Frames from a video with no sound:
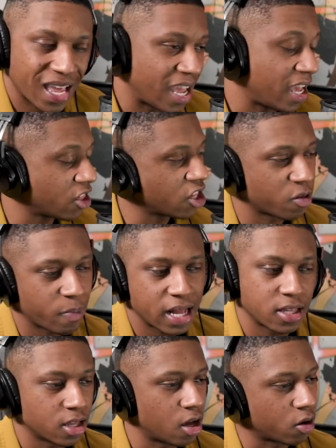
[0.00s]
it's just
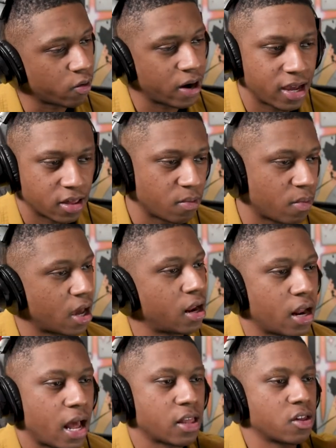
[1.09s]
about to go crazy, man.
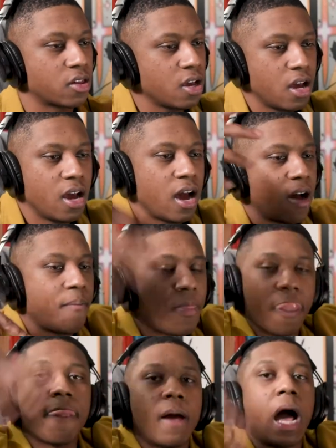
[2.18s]
And I just,
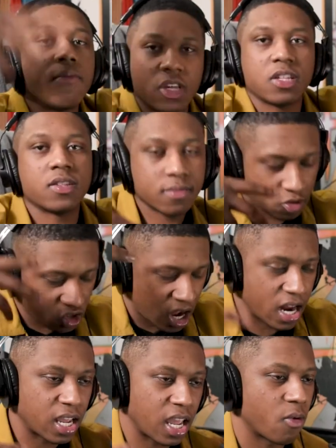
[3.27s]
I'm just
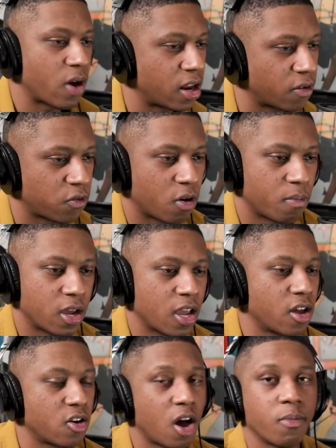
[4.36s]
trying to get ready for it, man.
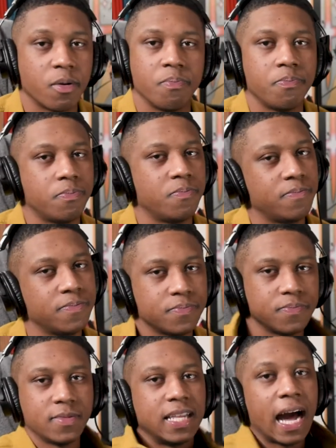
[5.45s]
Y'all know I'm a
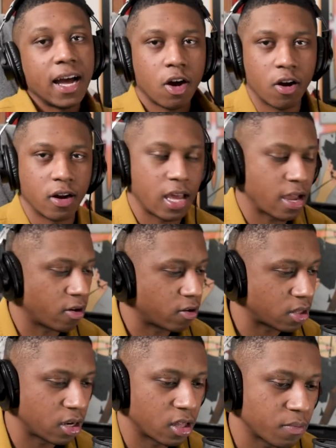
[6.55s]
diehard
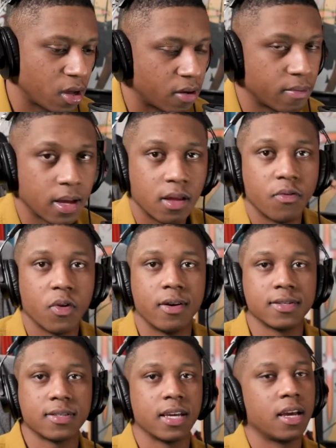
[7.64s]
Jaegers in this month. You feel
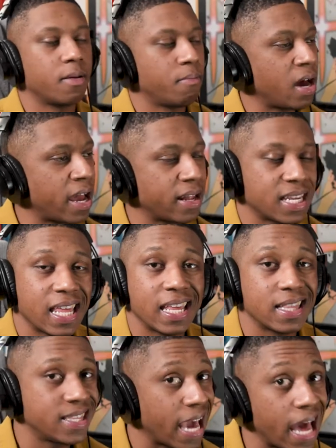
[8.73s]
what I'm saying? I might have to get
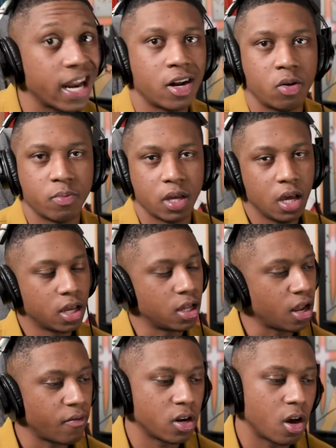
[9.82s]
it tatted on me. You
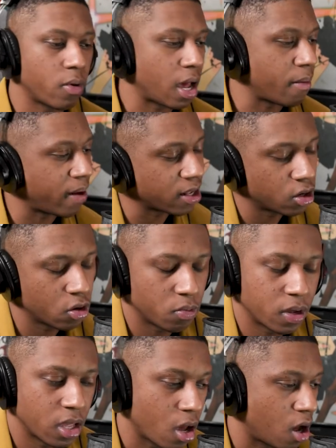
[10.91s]
never know what I might do,
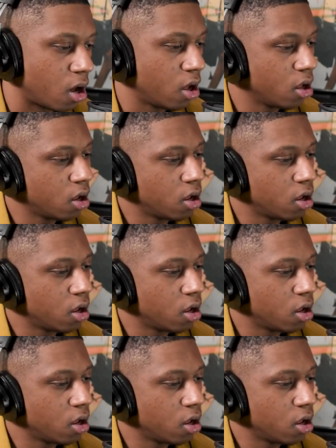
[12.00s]
but y'all.